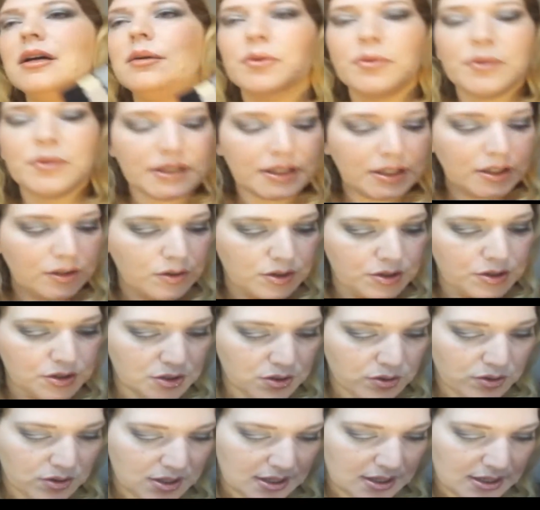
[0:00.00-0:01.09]
Really, you can
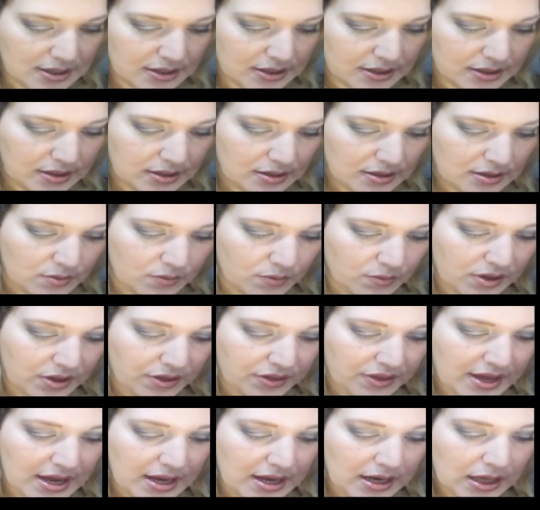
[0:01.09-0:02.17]
do this with
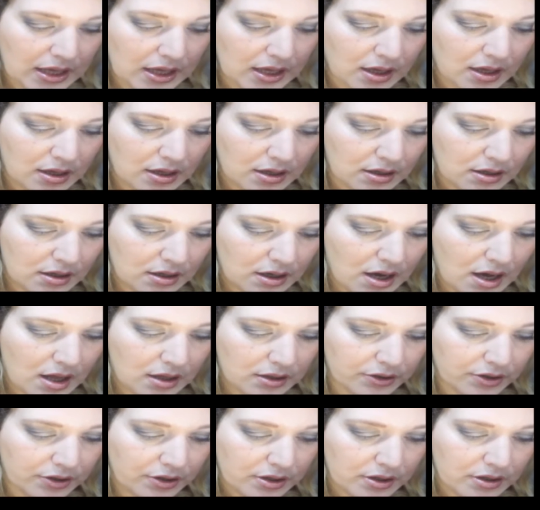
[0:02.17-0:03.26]
any
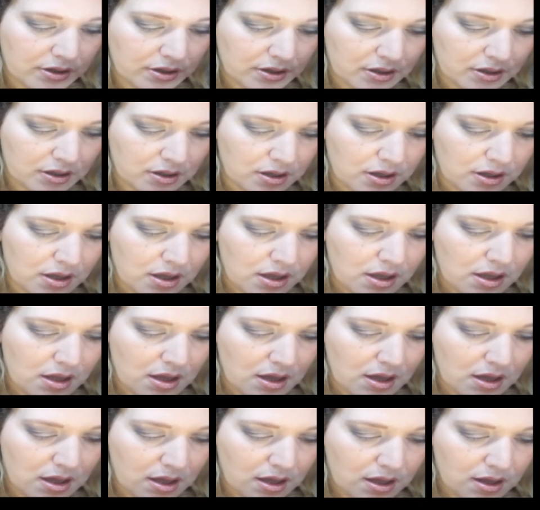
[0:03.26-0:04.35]
color
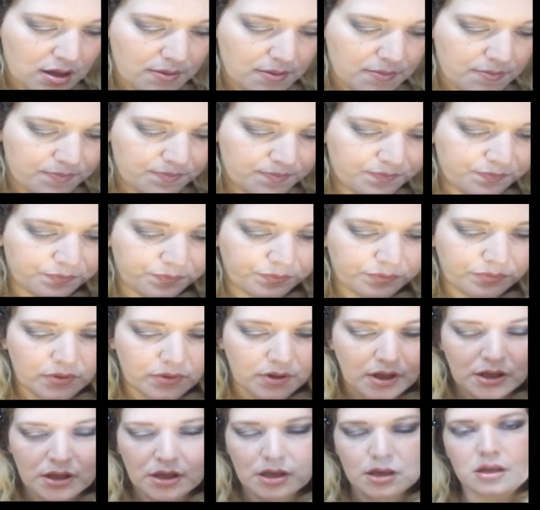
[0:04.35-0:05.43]

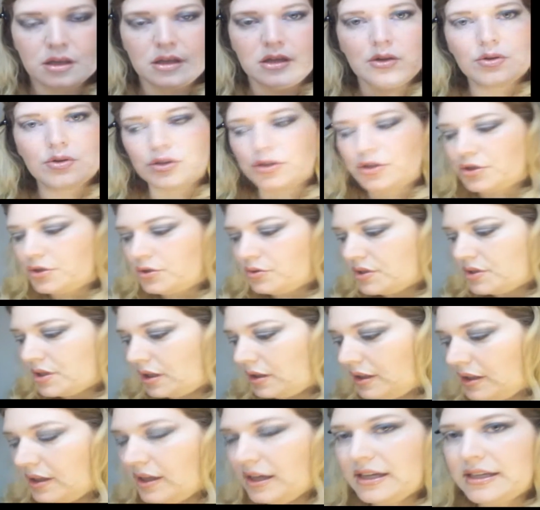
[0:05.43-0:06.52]
You could use,
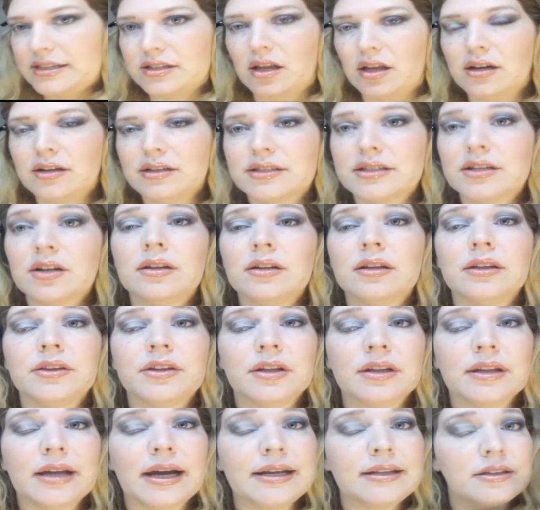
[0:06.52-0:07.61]
as long as
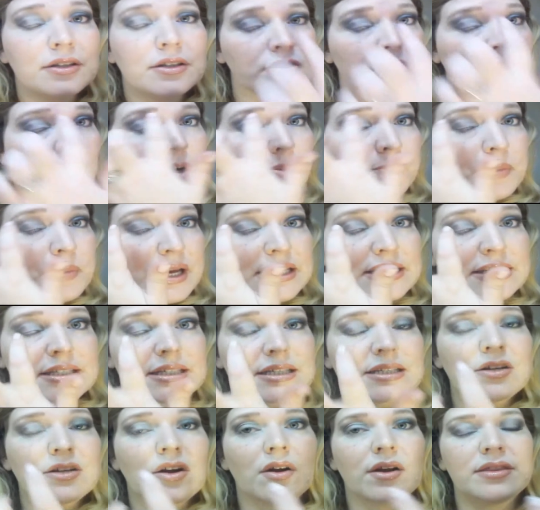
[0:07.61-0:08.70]
the light and the dark
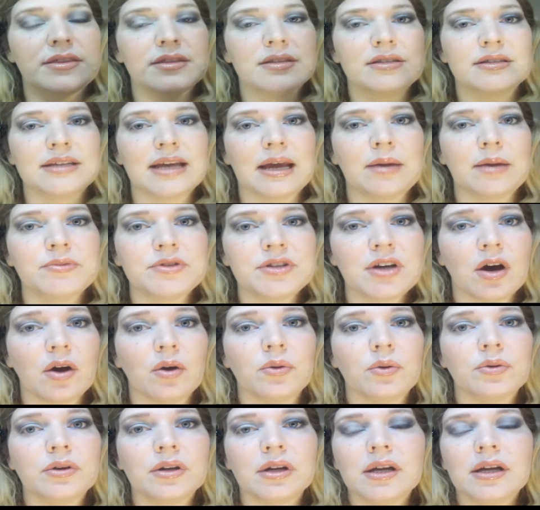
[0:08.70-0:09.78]
bases are in the same
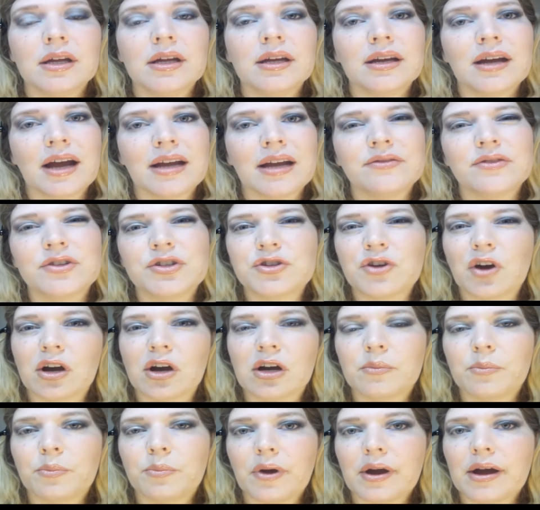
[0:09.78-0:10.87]
tone, kind of a
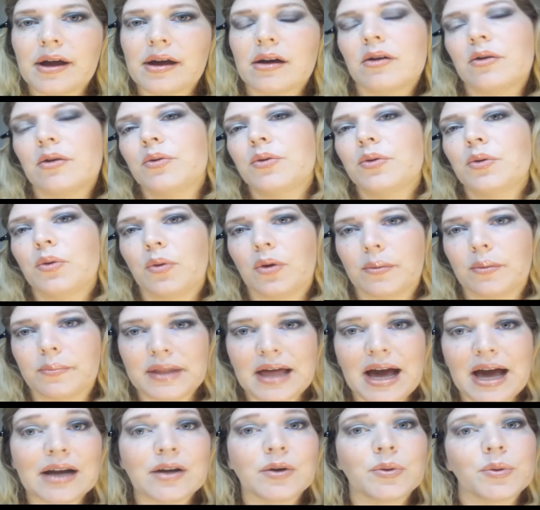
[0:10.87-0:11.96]
dark brown or a
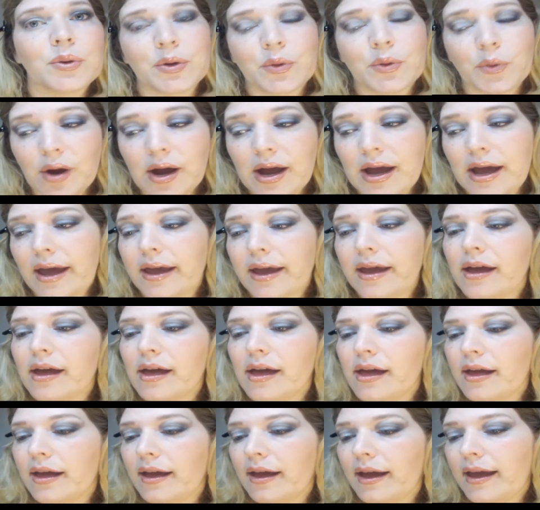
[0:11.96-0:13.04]
black or a gray,
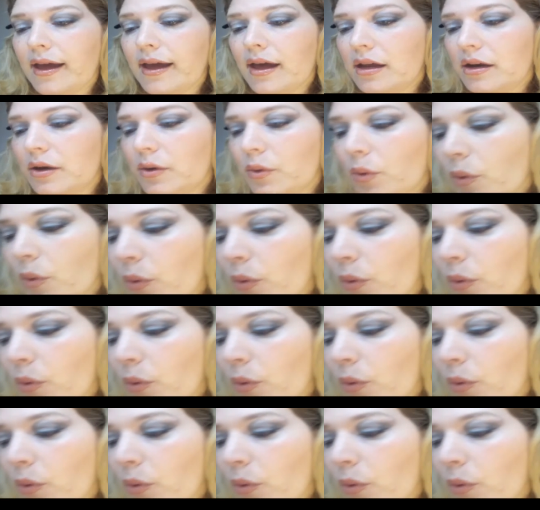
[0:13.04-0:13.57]
and